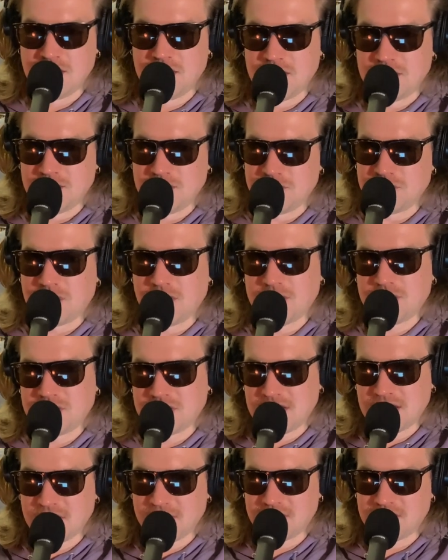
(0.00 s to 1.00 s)
The public
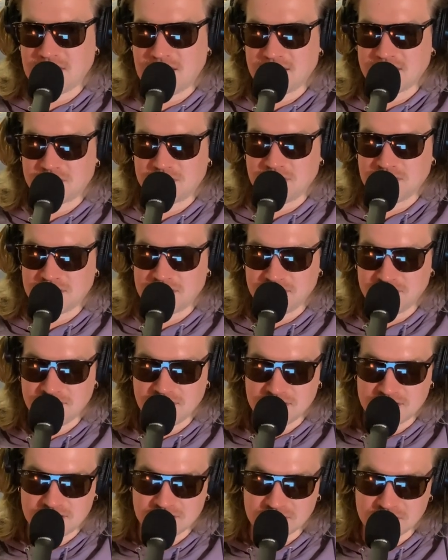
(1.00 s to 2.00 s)
health aspect of
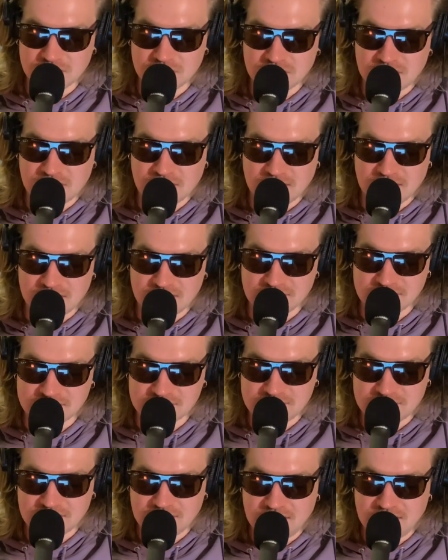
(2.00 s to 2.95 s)
this is because